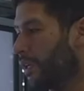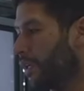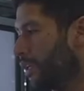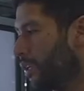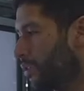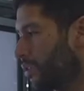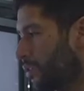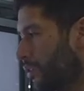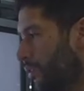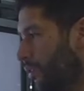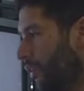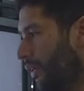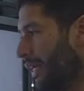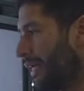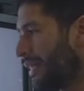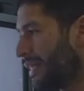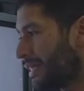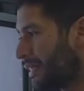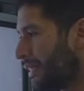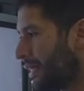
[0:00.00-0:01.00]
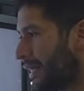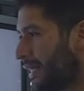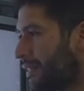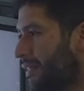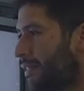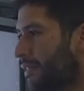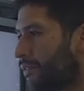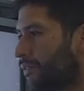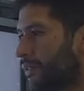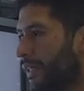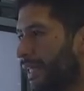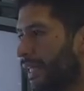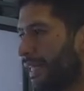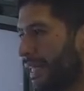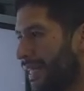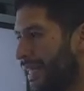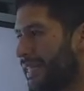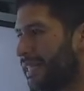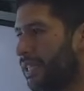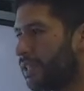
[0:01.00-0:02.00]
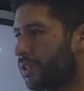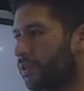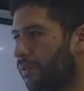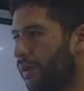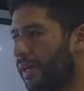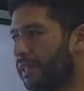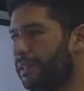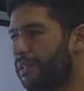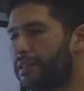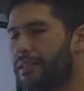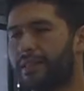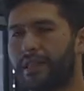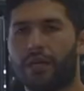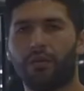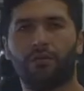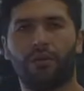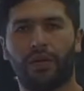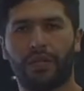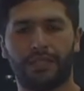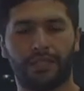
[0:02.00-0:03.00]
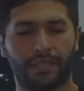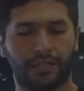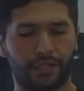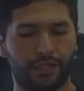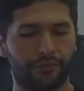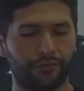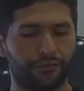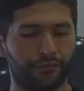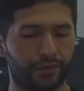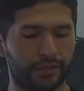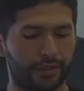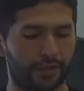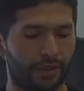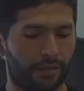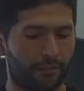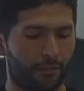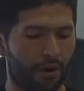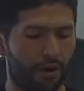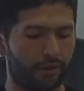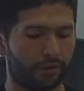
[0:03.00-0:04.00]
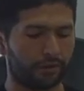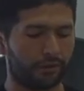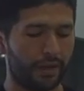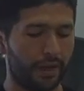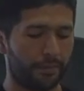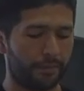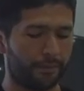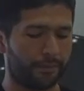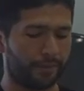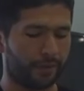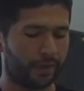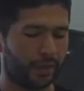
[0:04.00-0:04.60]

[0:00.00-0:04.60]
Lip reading: So it's really easy to understand what is the difference among them.